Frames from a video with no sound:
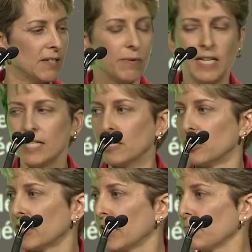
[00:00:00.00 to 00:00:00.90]
We need to
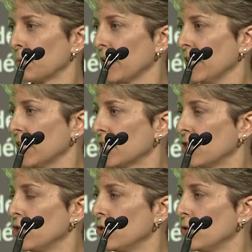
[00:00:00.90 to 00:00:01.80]
look at bringing
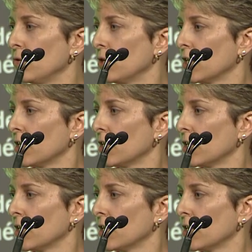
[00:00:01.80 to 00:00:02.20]
to